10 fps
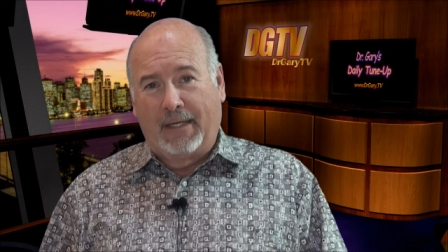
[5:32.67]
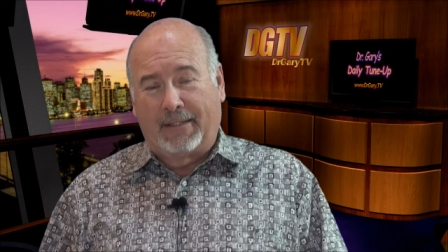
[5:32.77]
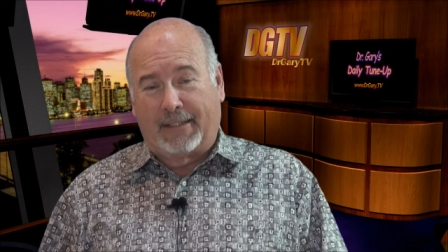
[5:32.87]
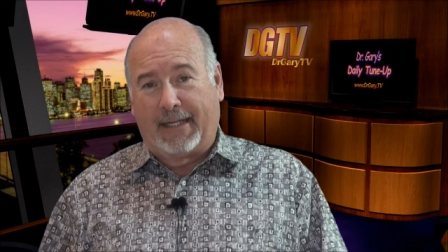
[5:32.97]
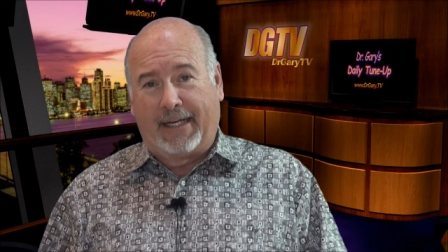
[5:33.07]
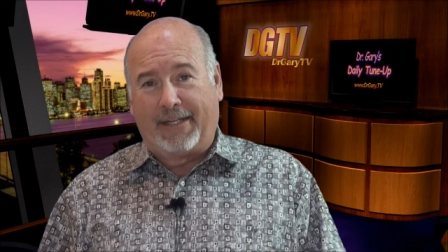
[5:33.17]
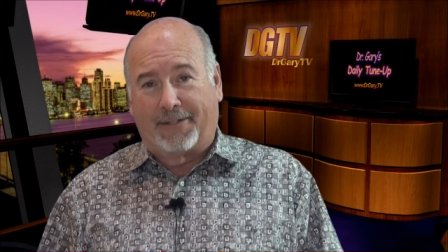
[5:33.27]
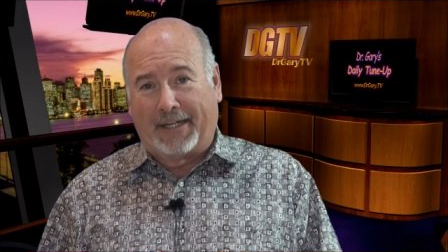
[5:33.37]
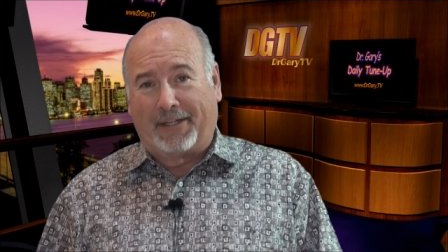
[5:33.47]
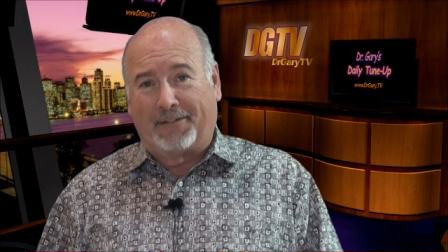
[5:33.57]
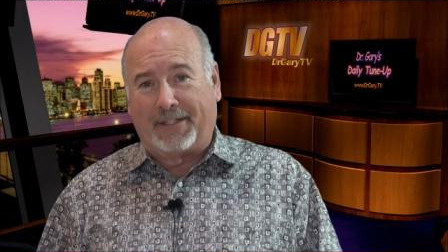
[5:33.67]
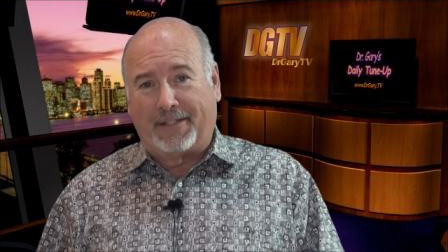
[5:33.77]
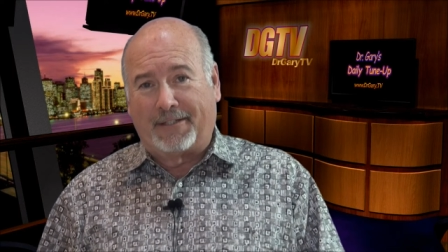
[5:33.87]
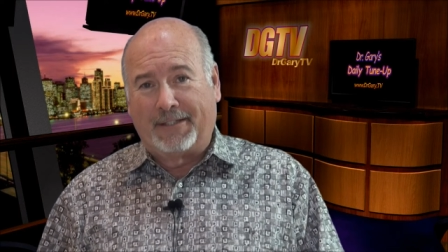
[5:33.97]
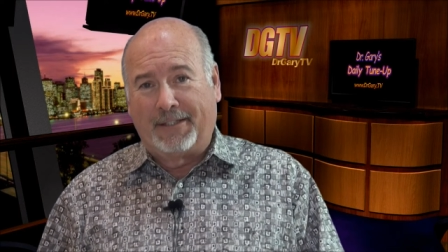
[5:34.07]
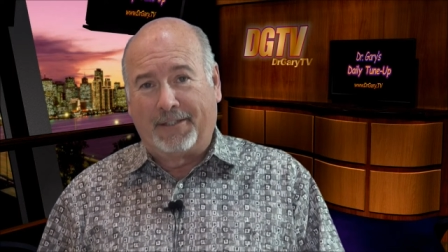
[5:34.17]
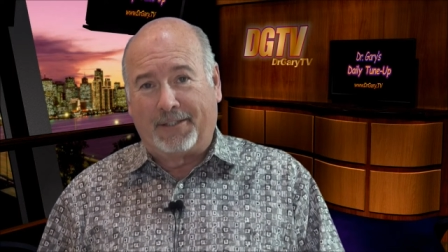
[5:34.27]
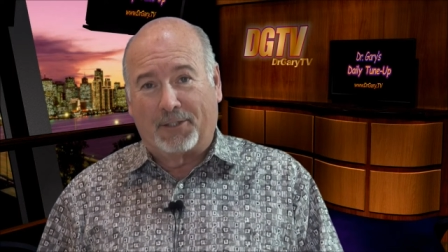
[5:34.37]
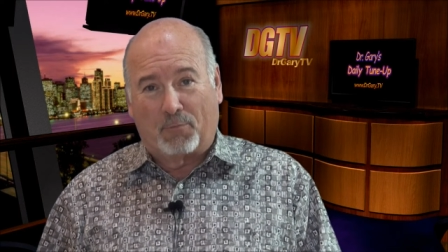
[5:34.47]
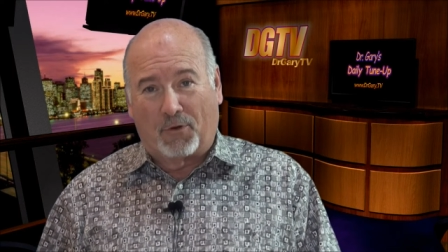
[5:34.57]
Today you're healthier,
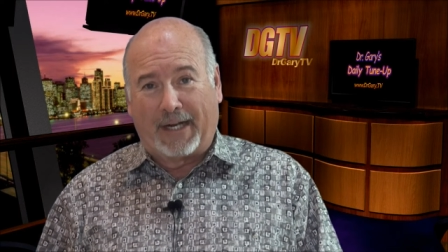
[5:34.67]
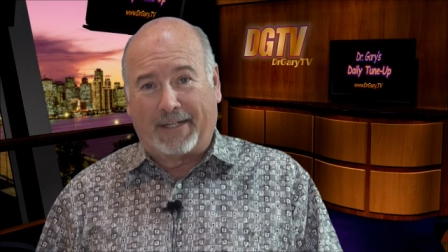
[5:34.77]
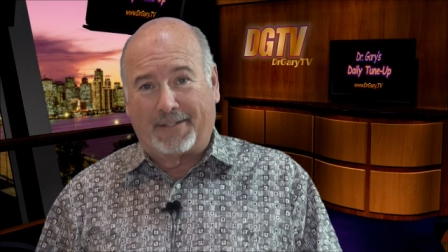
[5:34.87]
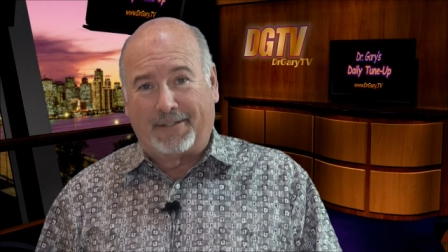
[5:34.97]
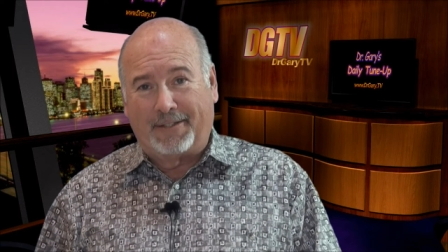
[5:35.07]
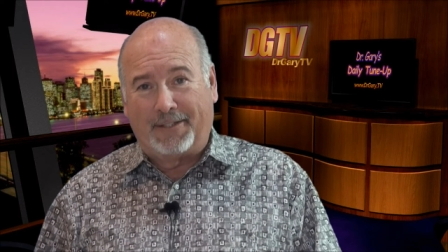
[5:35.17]
you're brighter,